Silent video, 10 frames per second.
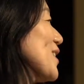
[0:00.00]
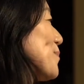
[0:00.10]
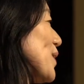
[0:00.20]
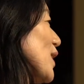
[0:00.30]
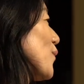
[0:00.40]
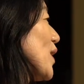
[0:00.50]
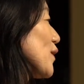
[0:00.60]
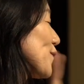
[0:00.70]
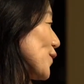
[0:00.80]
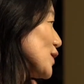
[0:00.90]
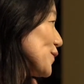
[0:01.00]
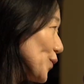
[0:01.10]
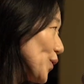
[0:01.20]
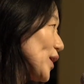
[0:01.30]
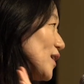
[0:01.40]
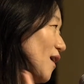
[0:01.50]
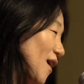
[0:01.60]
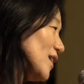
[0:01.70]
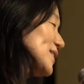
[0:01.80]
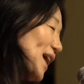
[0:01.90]
up being one of the first 4
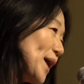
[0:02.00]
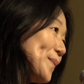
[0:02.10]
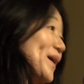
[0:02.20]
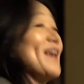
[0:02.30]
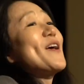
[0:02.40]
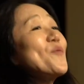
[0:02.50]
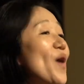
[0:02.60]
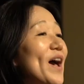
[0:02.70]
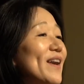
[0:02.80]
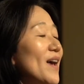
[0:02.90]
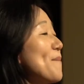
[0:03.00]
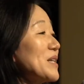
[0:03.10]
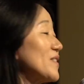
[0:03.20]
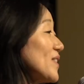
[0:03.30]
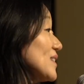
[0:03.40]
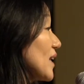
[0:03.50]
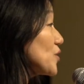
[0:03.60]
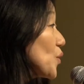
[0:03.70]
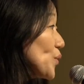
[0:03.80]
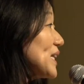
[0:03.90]
called up, and I won a bunch of things I
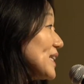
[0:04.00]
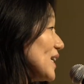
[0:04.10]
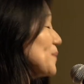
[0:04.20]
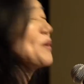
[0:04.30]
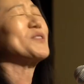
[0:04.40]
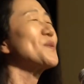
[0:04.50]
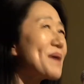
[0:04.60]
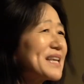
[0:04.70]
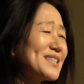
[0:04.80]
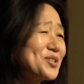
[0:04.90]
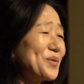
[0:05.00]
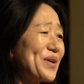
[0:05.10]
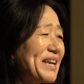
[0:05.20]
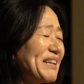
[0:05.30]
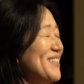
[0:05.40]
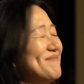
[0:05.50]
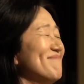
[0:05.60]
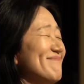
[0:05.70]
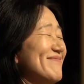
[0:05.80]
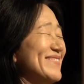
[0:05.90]
don't really need, but it was amazing to win.
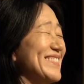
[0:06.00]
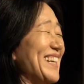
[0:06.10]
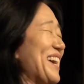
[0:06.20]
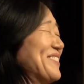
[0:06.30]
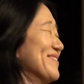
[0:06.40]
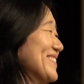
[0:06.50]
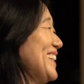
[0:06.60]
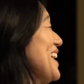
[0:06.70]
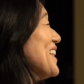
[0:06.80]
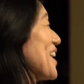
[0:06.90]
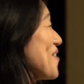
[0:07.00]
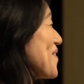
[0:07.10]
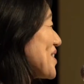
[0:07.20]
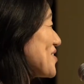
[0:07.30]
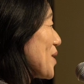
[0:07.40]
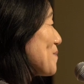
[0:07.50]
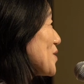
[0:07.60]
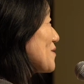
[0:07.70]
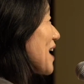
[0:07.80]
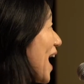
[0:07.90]
Like, I won a trip
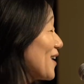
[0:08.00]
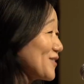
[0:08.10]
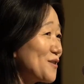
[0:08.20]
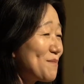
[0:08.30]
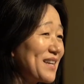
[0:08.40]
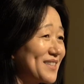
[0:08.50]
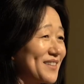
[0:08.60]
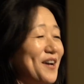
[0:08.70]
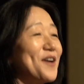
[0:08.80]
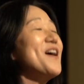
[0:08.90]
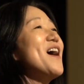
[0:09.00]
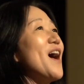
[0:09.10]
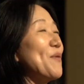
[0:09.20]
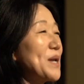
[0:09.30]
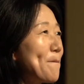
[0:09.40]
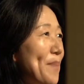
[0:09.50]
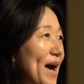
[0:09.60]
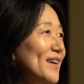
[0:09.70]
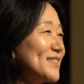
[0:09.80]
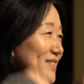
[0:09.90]
to Taos, New Mexico. I won a
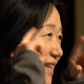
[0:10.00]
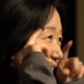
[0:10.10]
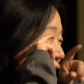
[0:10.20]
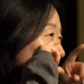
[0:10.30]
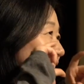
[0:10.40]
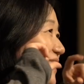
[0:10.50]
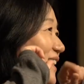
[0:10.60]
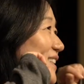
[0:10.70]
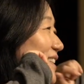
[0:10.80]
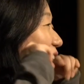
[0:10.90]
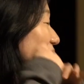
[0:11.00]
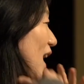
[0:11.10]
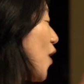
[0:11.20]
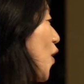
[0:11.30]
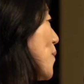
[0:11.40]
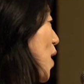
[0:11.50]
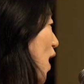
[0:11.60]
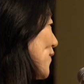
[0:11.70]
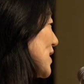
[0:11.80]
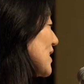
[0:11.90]
belt, sunglasses, a home
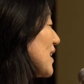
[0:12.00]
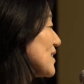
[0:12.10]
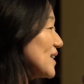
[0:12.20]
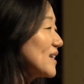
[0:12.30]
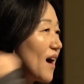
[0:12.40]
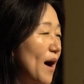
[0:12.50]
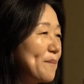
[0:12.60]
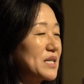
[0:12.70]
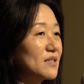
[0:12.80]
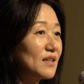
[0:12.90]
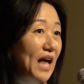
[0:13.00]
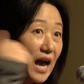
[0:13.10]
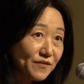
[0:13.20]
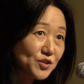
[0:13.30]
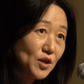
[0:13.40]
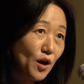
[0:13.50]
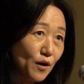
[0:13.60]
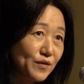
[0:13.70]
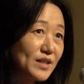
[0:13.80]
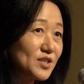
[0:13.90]
office that didn't come until after
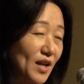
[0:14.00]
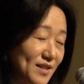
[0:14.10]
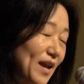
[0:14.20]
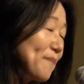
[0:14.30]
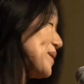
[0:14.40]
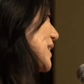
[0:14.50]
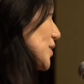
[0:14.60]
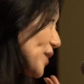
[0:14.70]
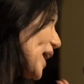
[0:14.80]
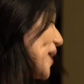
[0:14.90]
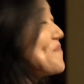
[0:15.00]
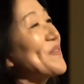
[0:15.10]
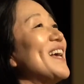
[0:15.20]
COVID shut down, but that's okay.